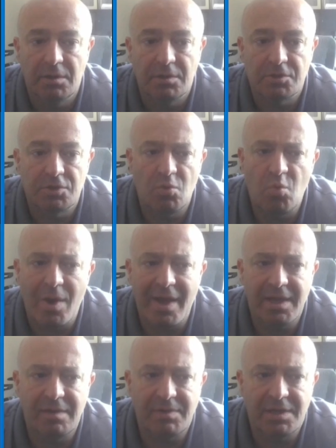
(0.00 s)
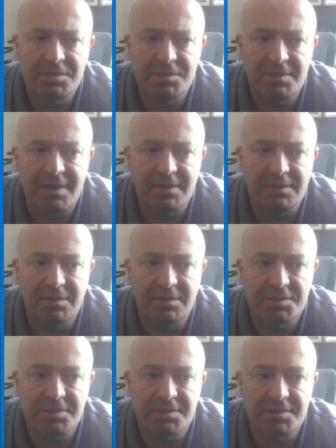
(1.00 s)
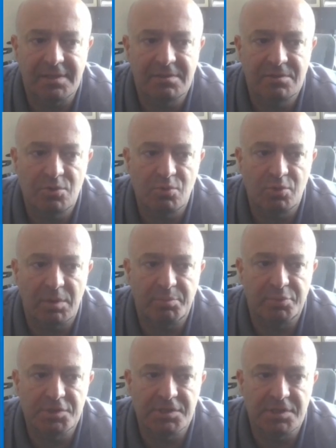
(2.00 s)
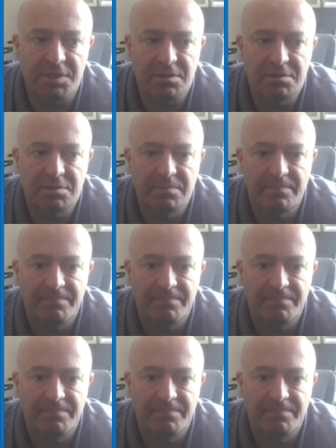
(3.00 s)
So why have I selected a set to represent